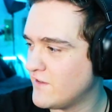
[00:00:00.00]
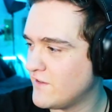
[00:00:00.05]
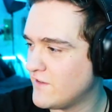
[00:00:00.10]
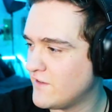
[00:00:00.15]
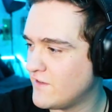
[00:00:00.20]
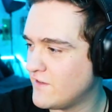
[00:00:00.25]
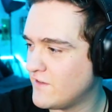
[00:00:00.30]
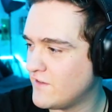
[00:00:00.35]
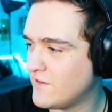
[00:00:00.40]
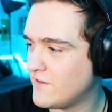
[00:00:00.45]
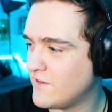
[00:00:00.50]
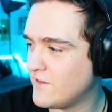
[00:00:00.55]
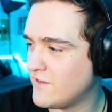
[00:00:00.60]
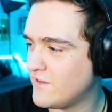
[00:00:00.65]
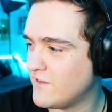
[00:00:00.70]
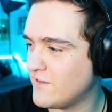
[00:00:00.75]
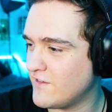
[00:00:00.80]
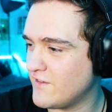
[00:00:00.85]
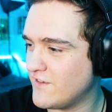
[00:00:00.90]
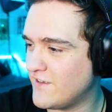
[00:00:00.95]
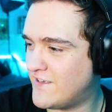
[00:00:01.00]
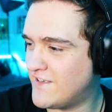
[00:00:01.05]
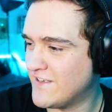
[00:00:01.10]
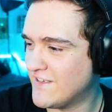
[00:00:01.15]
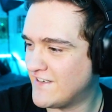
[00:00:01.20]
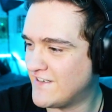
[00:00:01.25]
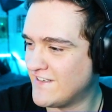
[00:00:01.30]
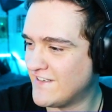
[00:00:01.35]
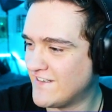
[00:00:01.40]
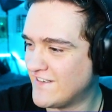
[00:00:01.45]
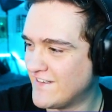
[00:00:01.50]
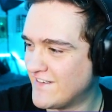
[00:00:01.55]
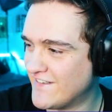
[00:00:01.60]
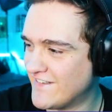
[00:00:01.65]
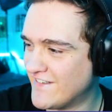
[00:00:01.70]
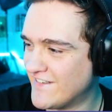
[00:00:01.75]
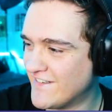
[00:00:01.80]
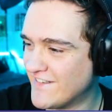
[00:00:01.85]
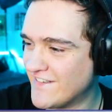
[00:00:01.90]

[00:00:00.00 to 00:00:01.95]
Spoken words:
No one is speaking in this clip.